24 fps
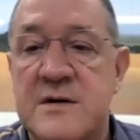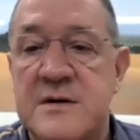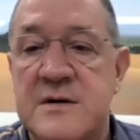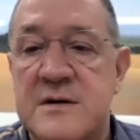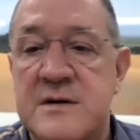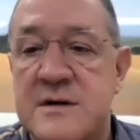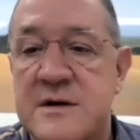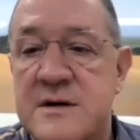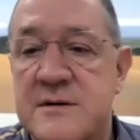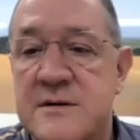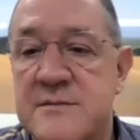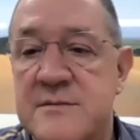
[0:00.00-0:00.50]

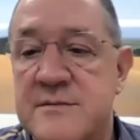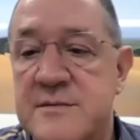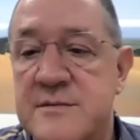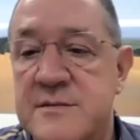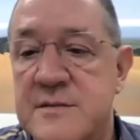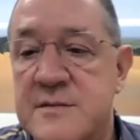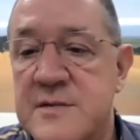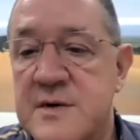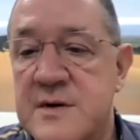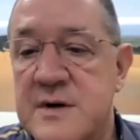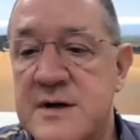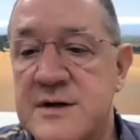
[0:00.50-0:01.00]
Um,
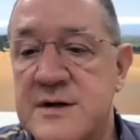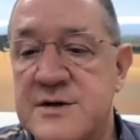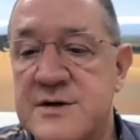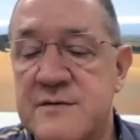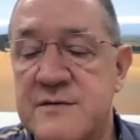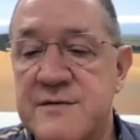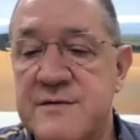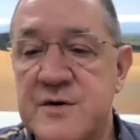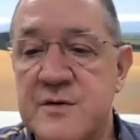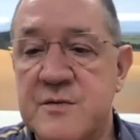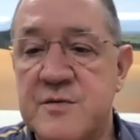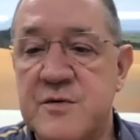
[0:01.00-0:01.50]
each
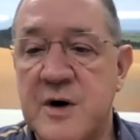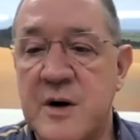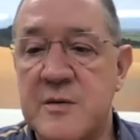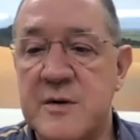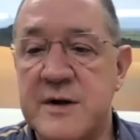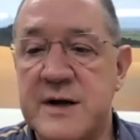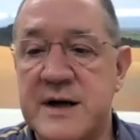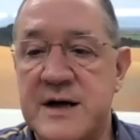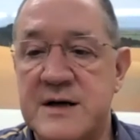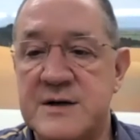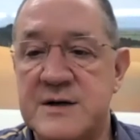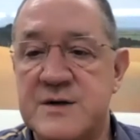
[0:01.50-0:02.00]
of you
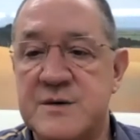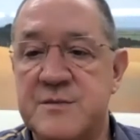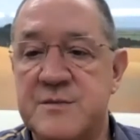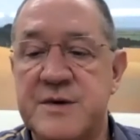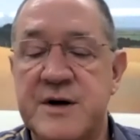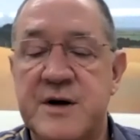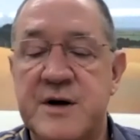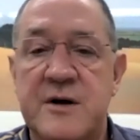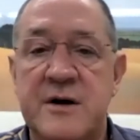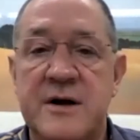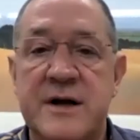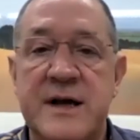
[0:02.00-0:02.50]
probably has a
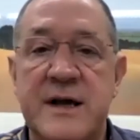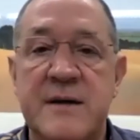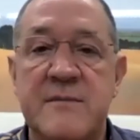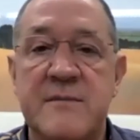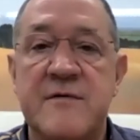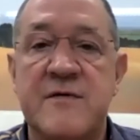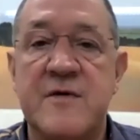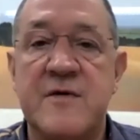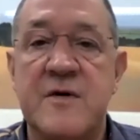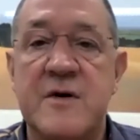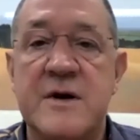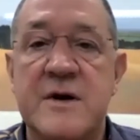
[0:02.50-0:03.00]
better name
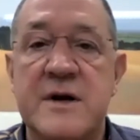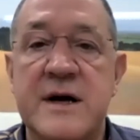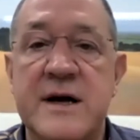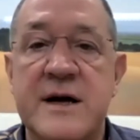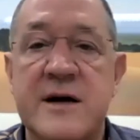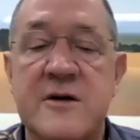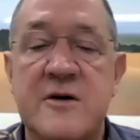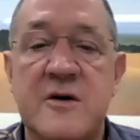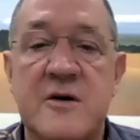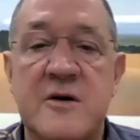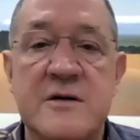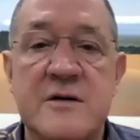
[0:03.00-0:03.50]
for it. I
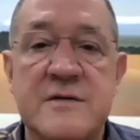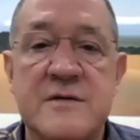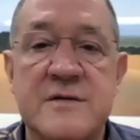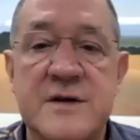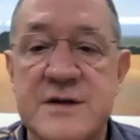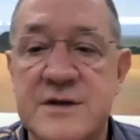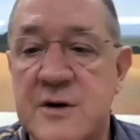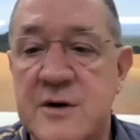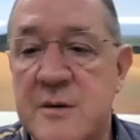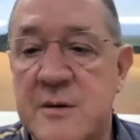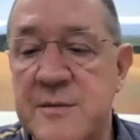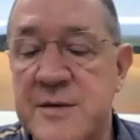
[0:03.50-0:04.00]
call it the
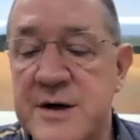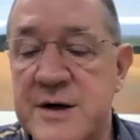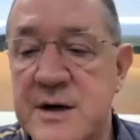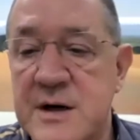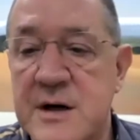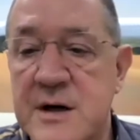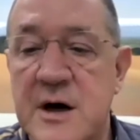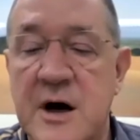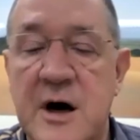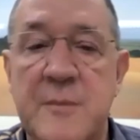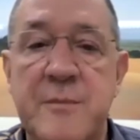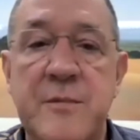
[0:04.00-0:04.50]
zombie
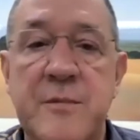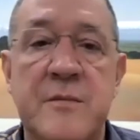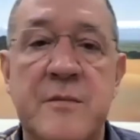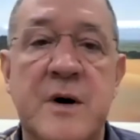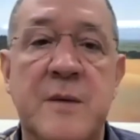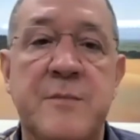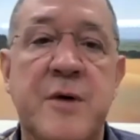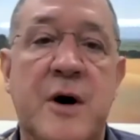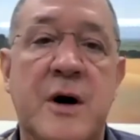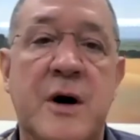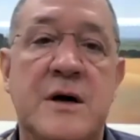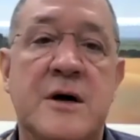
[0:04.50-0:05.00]

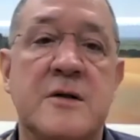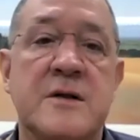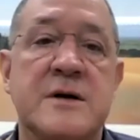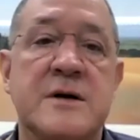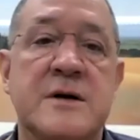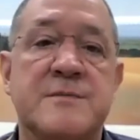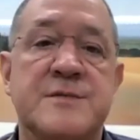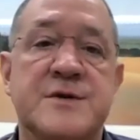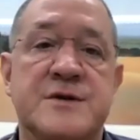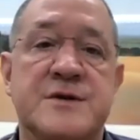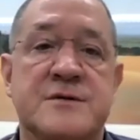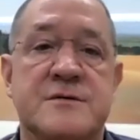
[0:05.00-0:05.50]

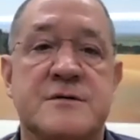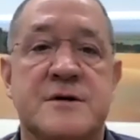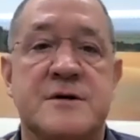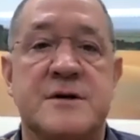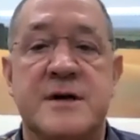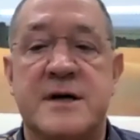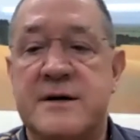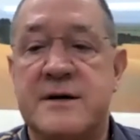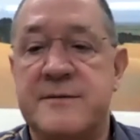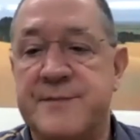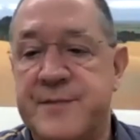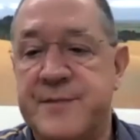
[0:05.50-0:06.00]
apocalypse
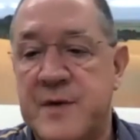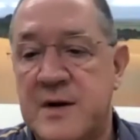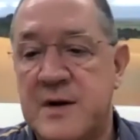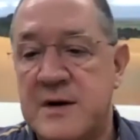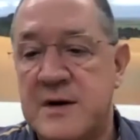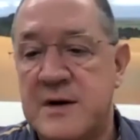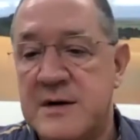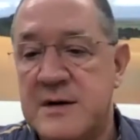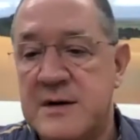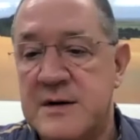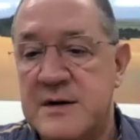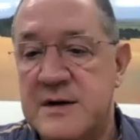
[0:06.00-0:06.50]
today,
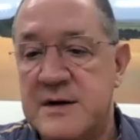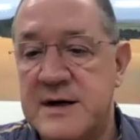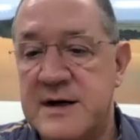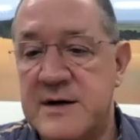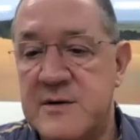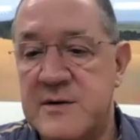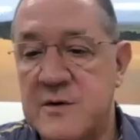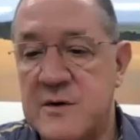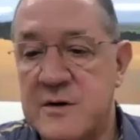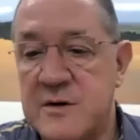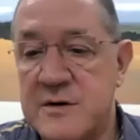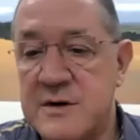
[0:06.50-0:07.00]

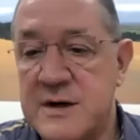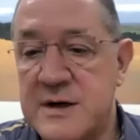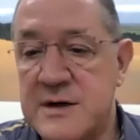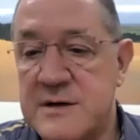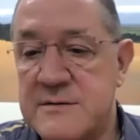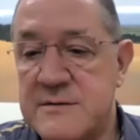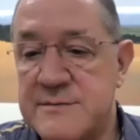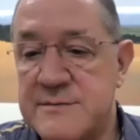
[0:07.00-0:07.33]
and we're uh,